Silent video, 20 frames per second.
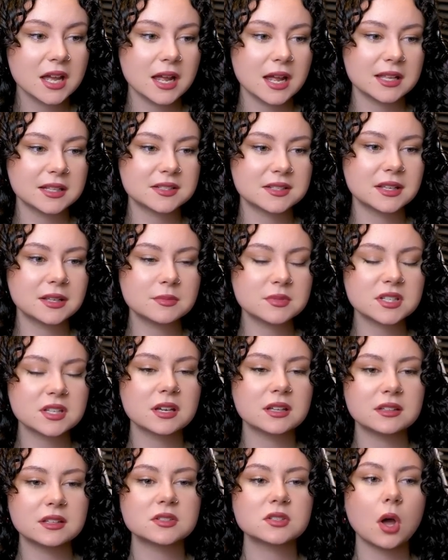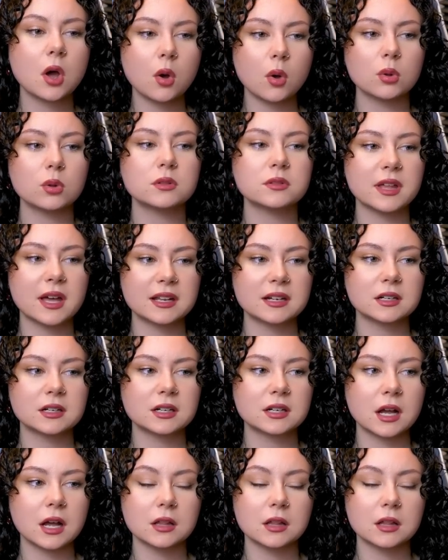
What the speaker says: It seems like this whole letter,